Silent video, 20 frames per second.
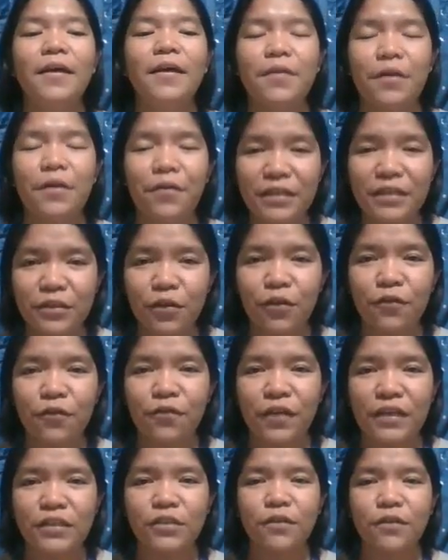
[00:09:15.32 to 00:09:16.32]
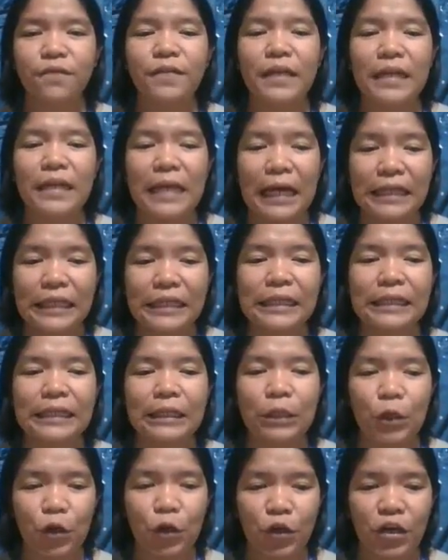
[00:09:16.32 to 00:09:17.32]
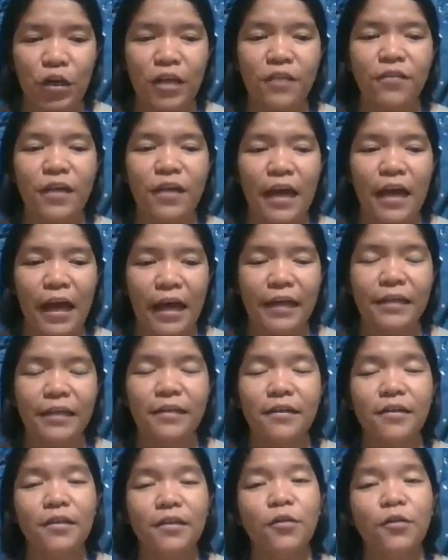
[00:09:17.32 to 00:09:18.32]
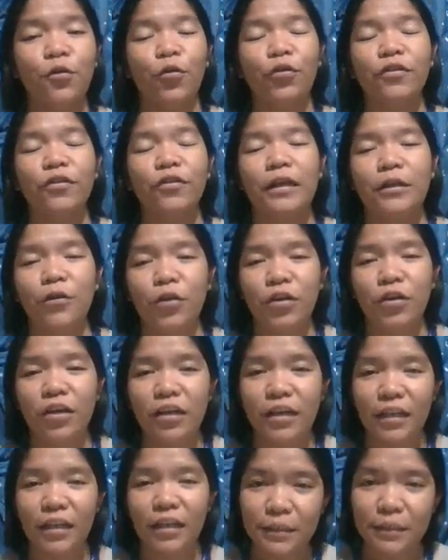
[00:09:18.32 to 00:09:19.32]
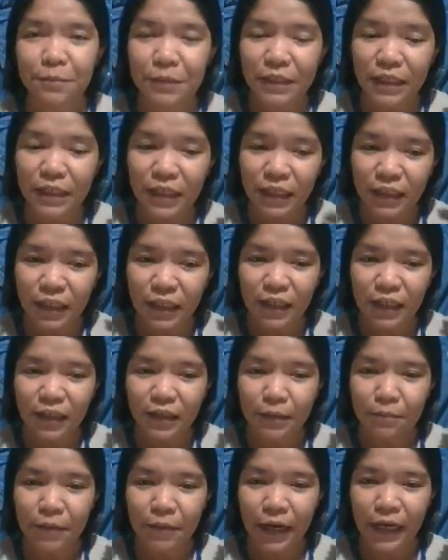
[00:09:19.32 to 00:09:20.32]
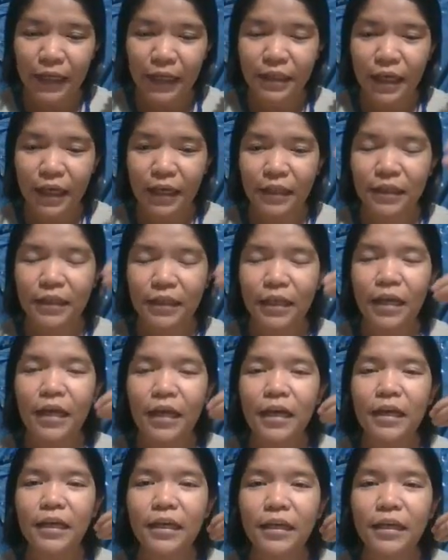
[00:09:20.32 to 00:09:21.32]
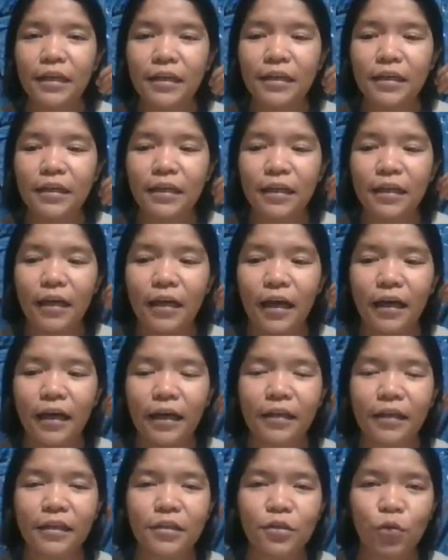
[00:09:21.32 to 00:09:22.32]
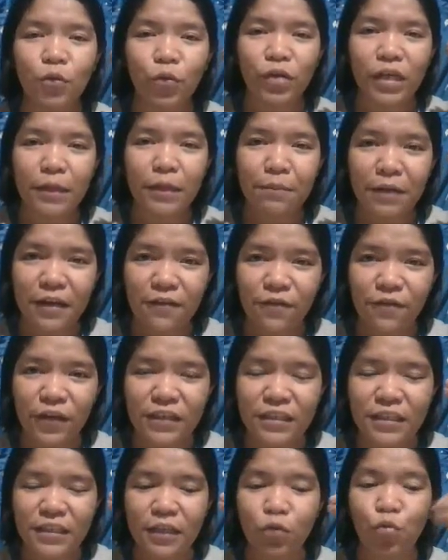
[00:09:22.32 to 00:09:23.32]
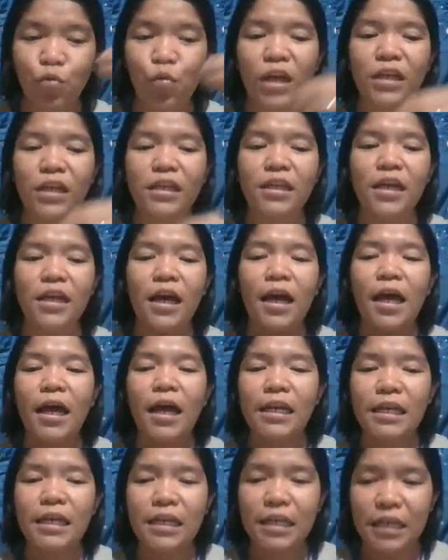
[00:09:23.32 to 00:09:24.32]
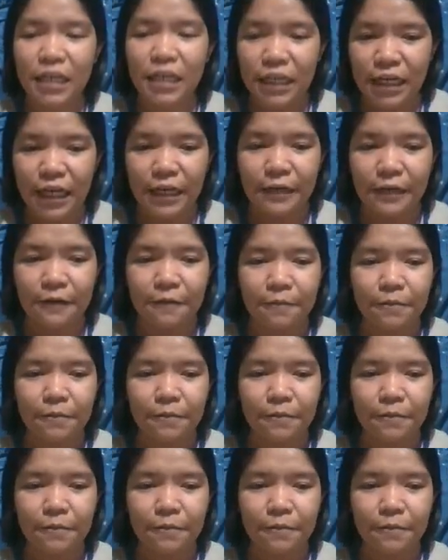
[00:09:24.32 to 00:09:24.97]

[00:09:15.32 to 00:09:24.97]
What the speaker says: the resurface of the latent learning they had, or the learning that has been hidden in the mind, and it's only manifested when needed.